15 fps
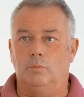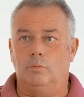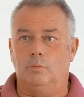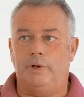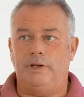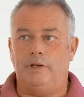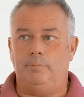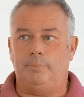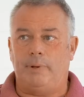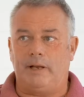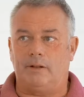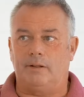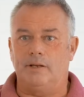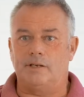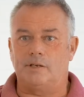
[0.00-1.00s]
We
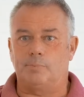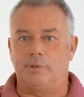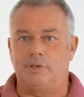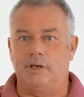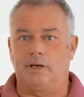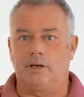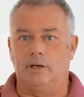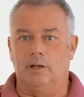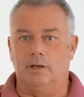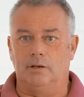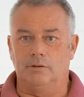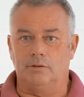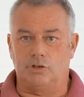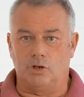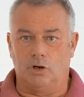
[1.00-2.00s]
picked this
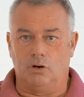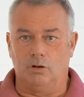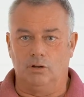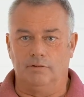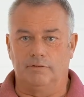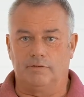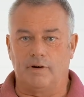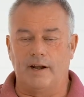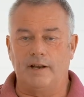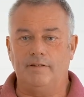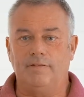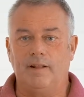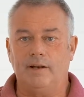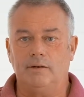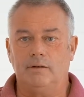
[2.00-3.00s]
particular style of granny
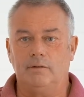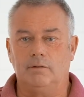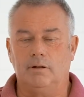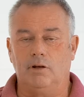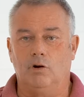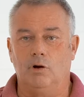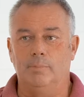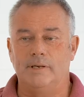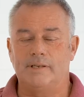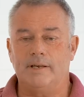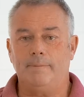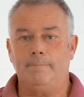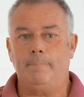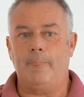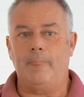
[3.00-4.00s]
flat, the
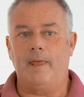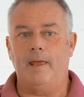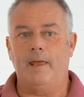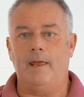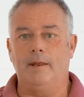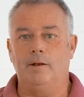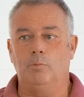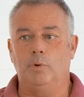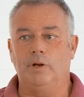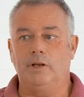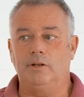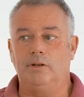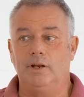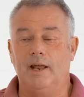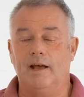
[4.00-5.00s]
Ibiza, and
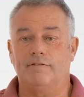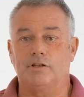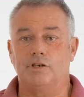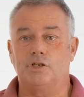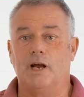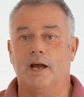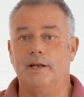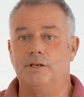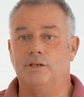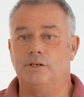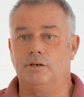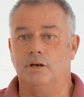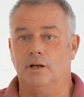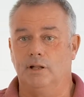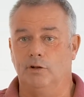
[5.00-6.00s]
we did have to change
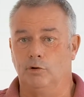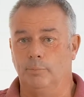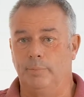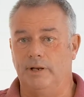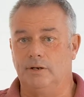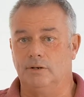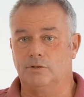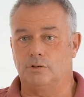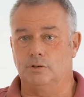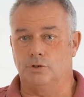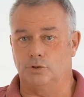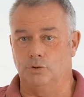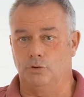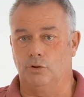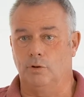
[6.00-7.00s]
a little bit to
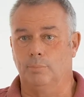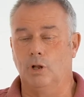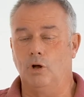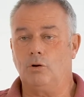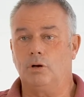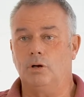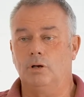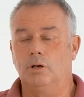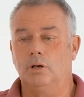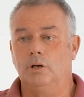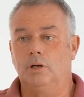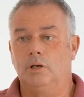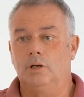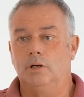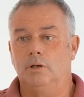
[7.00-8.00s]
suit the block,
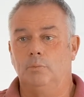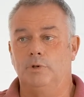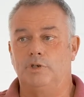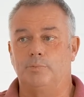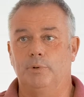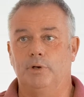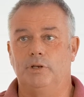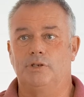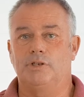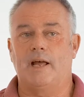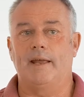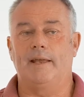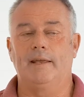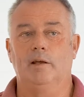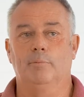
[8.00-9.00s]
which means
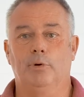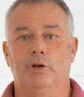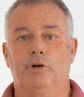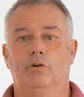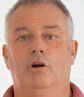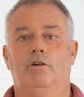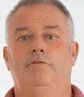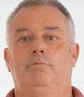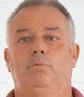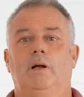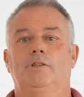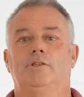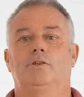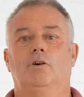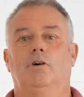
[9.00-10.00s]
taking a metre off
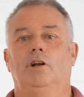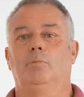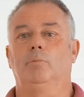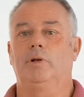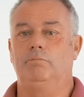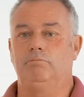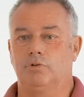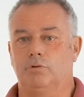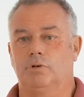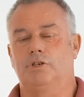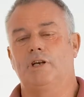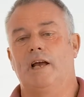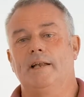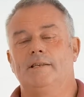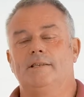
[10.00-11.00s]
one side, and we sort of
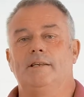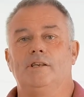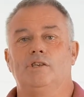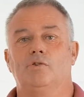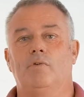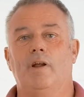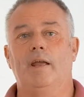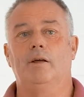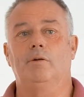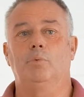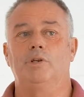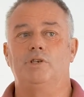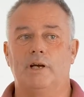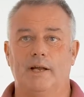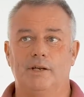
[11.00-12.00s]
changed things around.
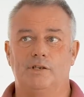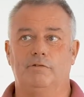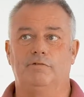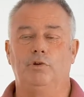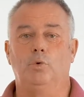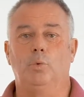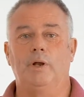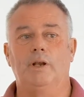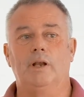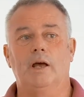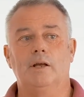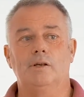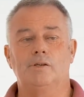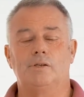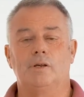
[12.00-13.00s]
We changed a few
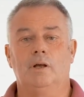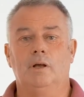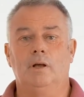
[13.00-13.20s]
windows.